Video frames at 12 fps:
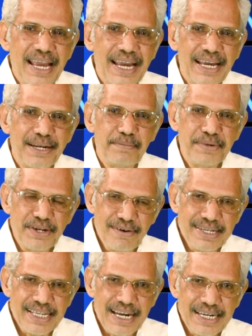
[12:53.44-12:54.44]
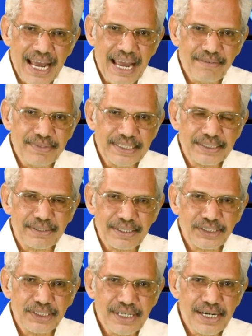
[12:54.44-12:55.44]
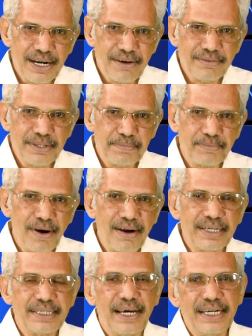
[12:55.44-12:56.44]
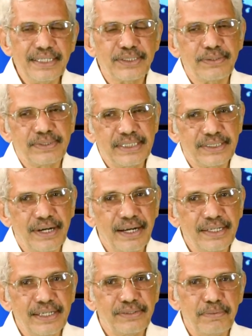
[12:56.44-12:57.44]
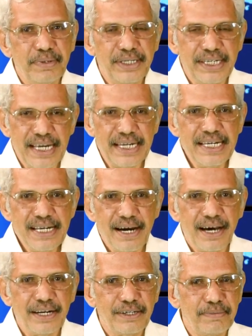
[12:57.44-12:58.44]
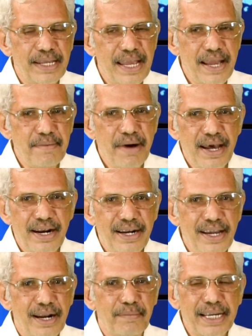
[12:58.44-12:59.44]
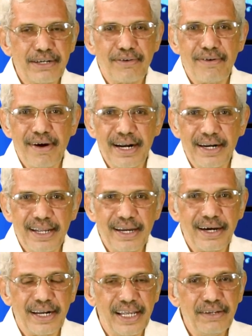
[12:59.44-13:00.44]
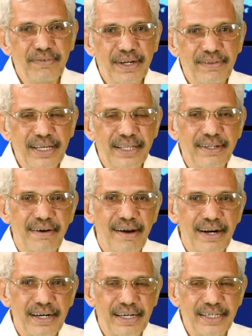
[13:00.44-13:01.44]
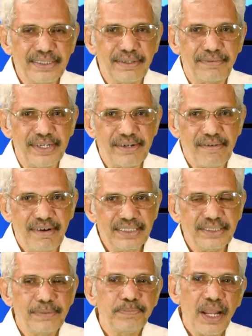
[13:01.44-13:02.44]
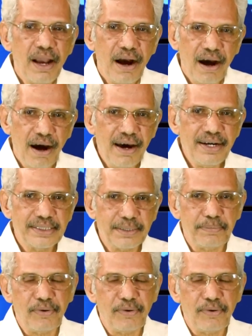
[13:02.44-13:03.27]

And beyond that, I have the structure, now the target. So, the target could be DNA, or it could be mRNA or microRNA or any one of the other RNAs of interest, or it is a